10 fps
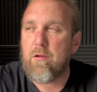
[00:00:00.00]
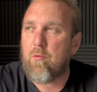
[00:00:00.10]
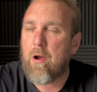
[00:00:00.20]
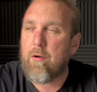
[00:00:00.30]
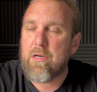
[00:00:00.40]

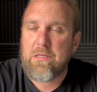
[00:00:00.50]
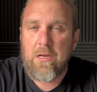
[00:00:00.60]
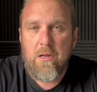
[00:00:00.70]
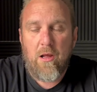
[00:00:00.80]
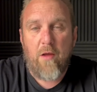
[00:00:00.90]
whereas
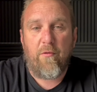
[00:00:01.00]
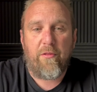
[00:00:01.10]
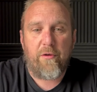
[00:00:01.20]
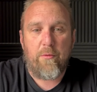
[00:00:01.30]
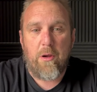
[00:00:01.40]
over a
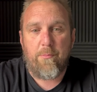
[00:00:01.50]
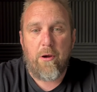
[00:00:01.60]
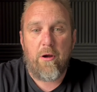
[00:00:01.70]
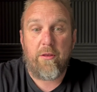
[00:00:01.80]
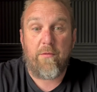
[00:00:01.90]
3 week
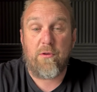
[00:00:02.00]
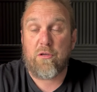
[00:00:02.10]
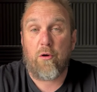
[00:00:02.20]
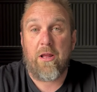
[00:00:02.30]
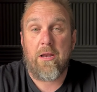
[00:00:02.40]
period they've just
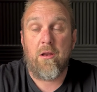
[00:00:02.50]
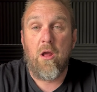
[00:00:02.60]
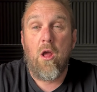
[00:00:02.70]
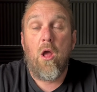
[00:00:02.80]
got in,